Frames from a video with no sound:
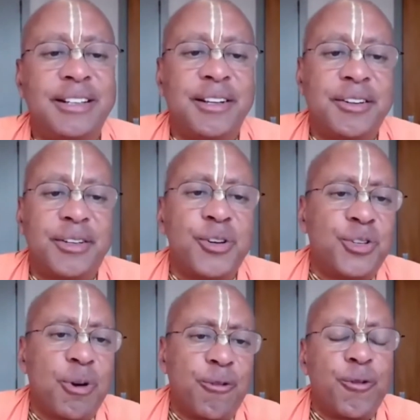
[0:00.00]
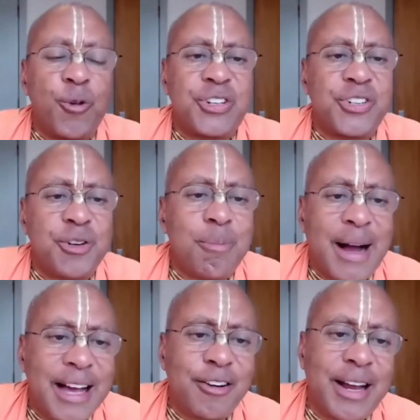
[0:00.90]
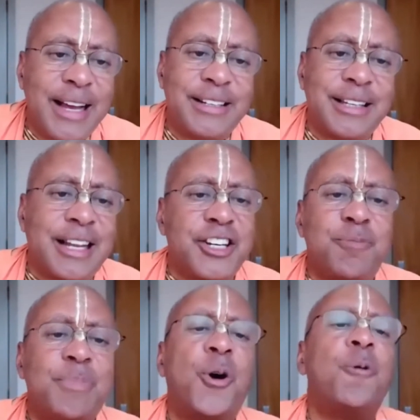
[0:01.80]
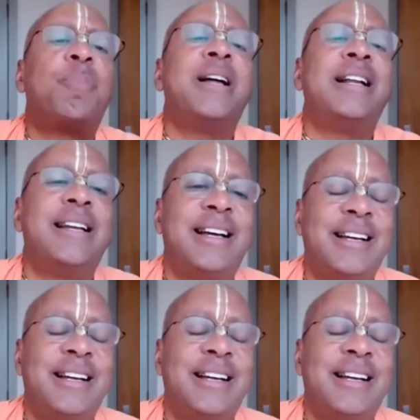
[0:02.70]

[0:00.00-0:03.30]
those who are forced to migrate. Let us be open.